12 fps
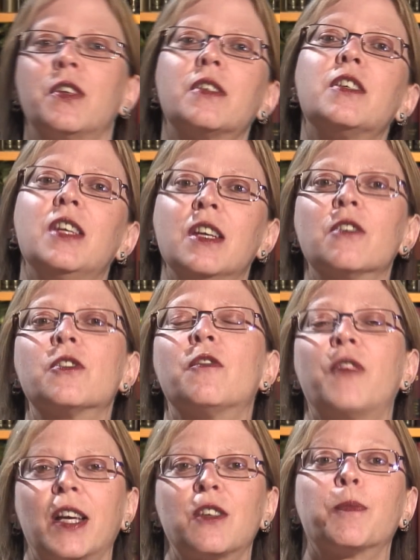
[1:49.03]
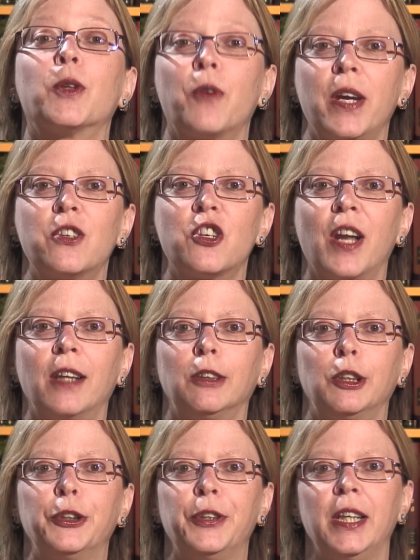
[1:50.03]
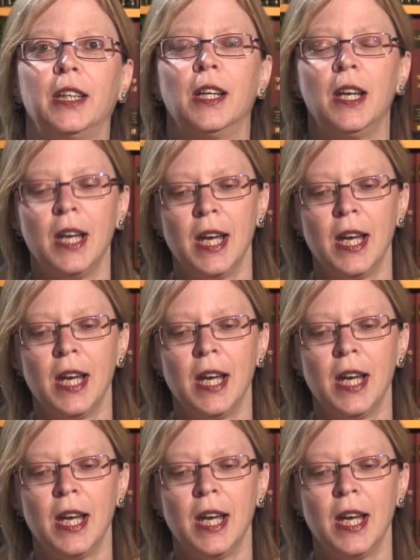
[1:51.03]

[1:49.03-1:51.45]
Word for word: it's years of exploration and learning.